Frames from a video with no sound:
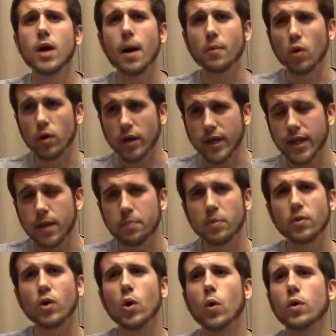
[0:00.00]
I'm going to keep
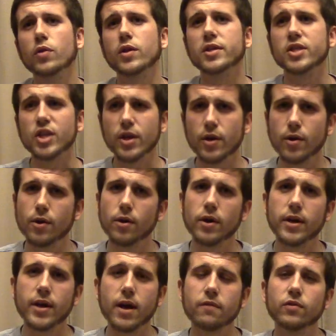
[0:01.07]
it going this year,
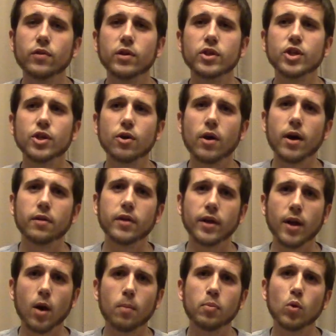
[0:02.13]
and after this year I
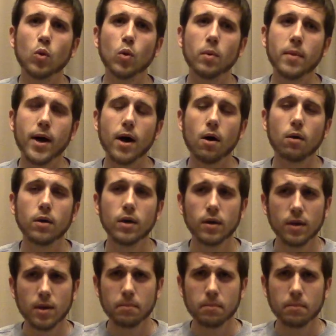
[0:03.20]
think I'll pull him out.